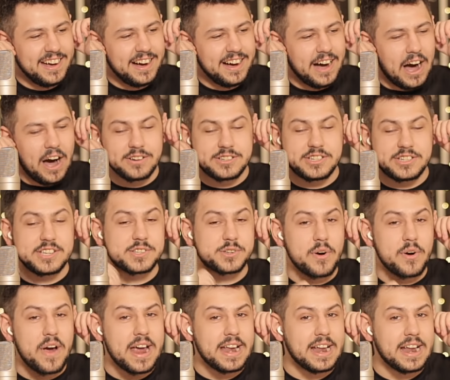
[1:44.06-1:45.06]
Oh, she's
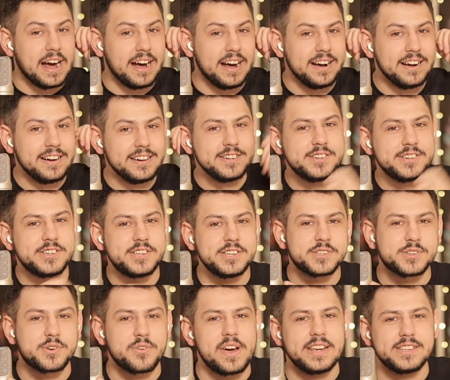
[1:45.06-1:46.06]
great, huh?
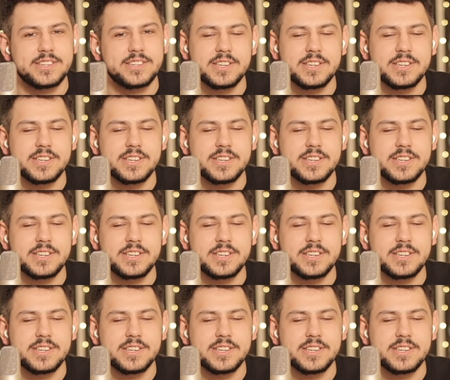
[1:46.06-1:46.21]
She's great.